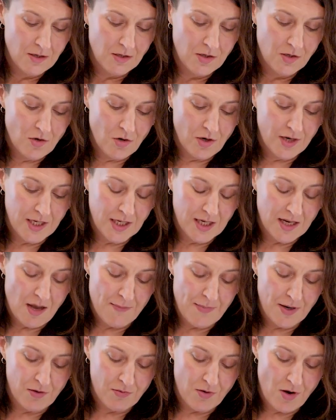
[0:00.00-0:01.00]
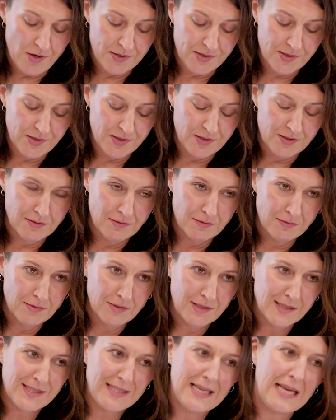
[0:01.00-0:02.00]
you're going to come across
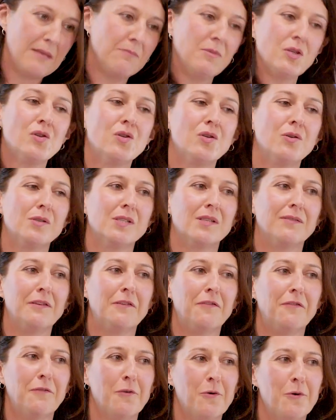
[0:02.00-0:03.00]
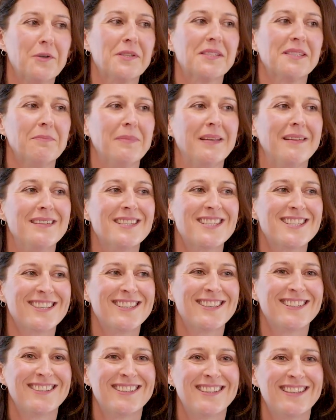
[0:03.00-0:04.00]
the same issues of enforcement
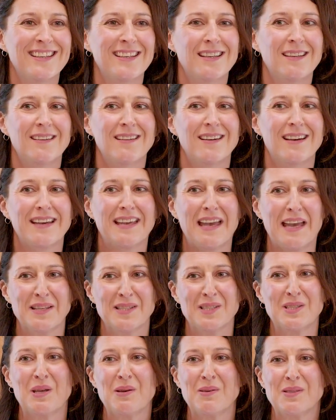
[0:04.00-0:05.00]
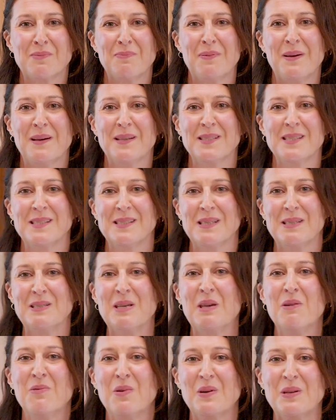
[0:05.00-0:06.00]
against those persons
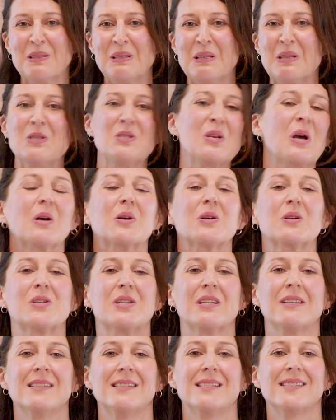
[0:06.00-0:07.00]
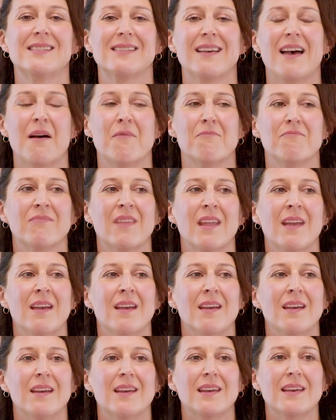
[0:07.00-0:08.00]
as you would in injunctions.
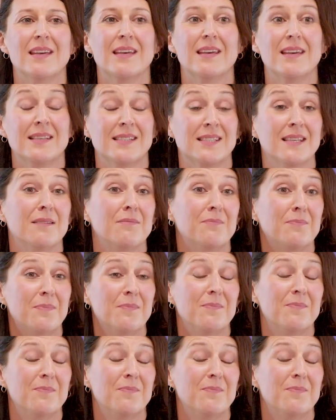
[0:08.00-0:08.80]
It is a